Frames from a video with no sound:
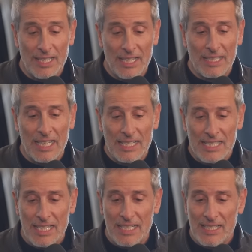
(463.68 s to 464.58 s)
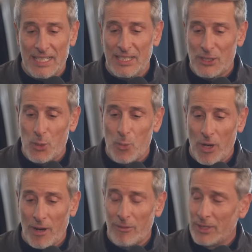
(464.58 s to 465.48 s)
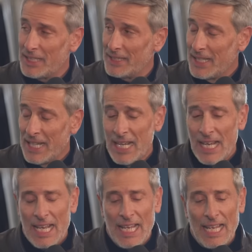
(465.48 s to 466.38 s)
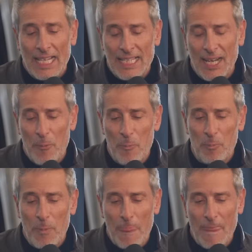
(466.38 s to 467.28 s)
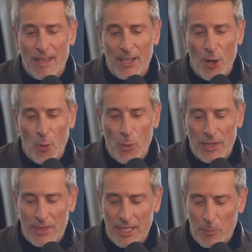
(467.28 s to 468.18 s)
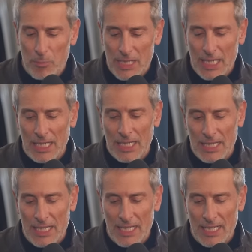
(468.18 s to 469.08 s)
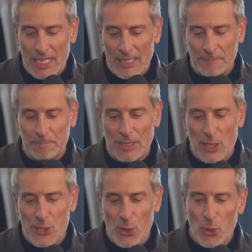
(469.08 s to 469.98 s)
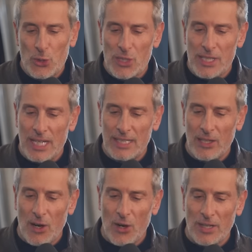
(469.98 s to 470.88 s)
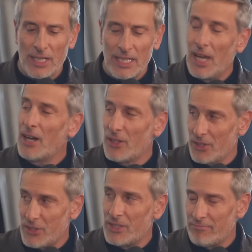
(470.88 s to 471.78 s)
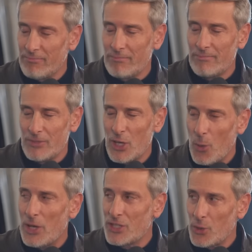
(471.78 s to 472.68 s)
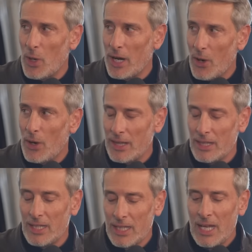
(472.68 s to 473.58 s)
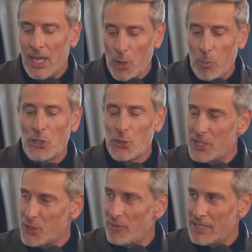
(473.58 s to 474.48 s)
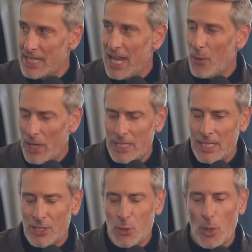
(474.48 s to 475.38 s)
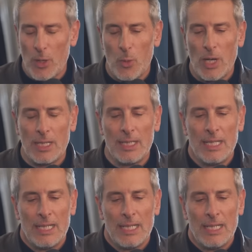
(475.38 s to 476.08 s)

I think that's super comforting. And, you know, with the, particularly the soldiers that are the younger generation, the ones that are in the compulsory service now, 18 to 21.